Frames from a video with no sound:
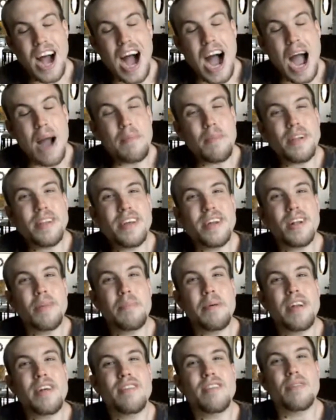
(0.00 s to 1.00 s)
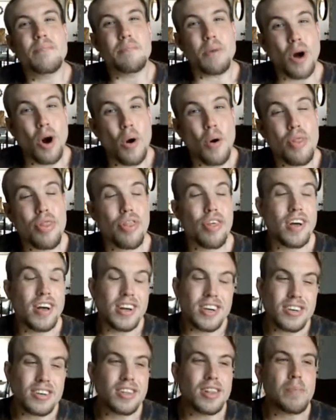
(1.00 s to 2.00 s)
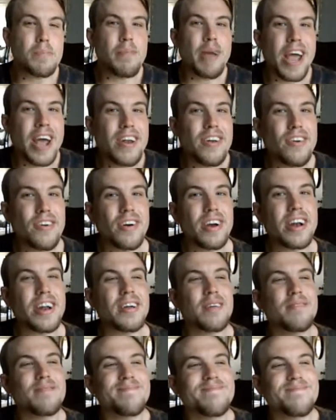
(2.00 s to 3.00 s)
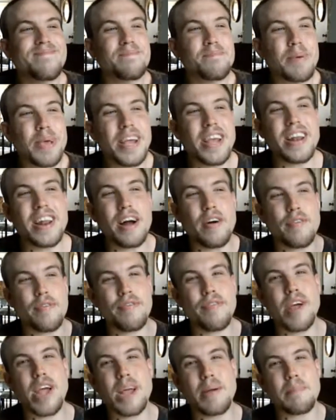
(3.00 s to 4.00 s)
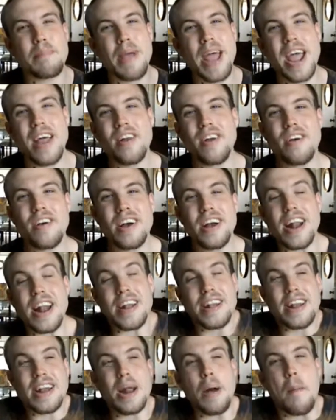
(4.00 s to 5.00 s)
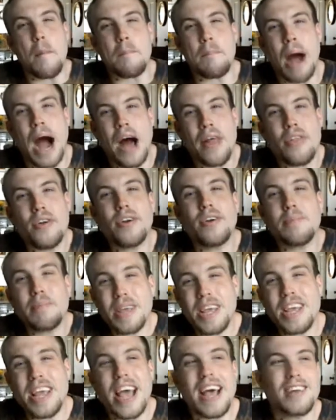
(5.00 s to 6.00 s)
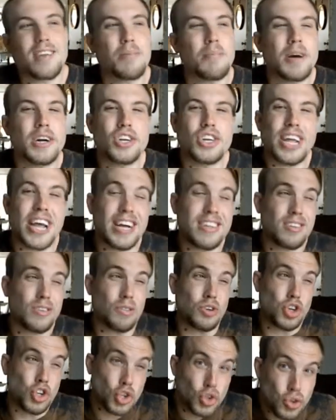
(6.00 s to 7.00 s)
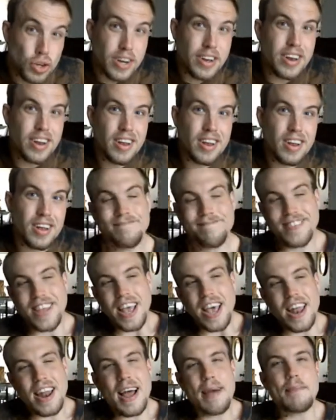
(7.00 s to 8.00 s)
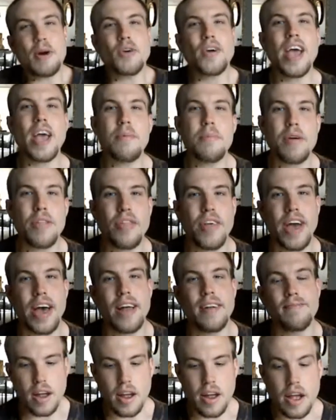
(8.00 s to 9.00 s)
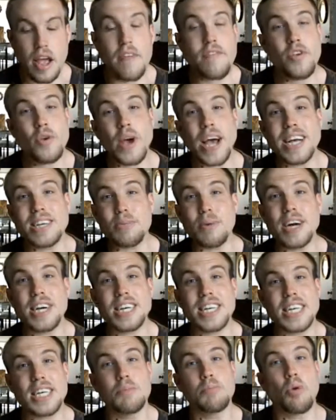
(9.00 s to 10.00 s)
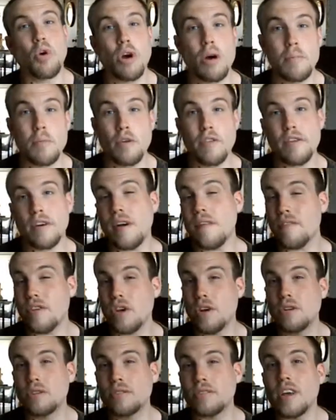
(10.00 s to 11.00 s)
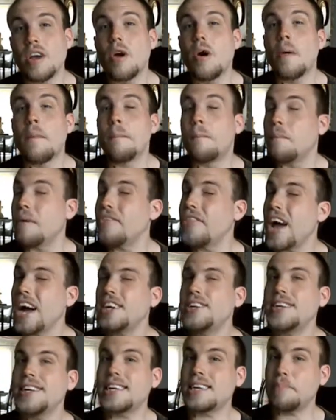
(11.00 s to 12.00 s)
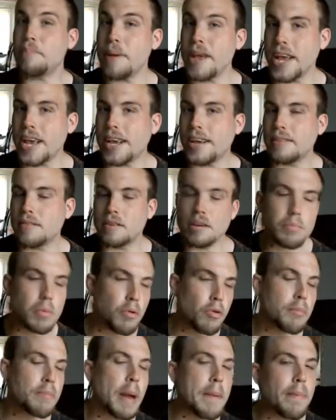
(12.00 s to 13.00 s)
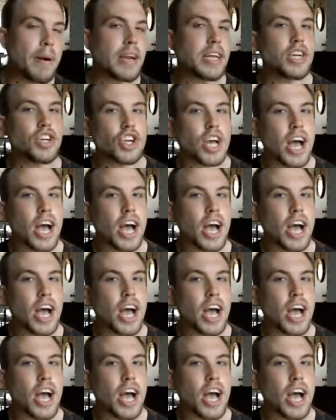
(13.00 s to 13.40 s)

I'm a little bit of the both. So the Mandarin being a fake Mandarin didn't bother me as much as it should, and I'm okay with that. If you guys want to see more movie reviews, with not just me, but with my buddy